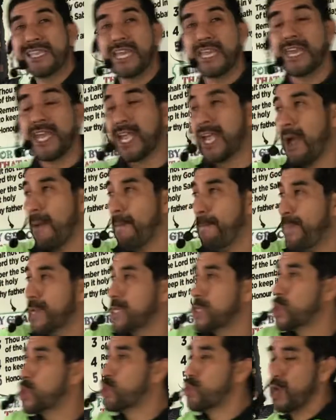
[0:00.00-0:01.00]
that they can
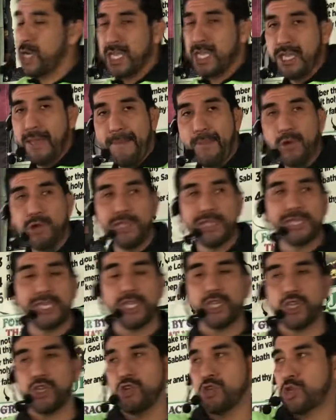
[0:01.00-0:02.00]
persuade the
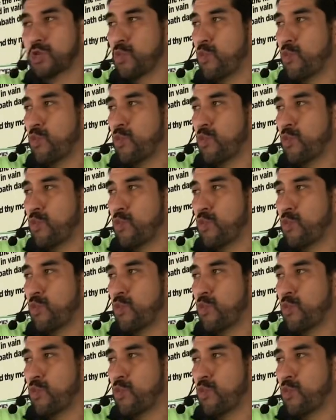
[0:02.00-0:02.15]
multitudes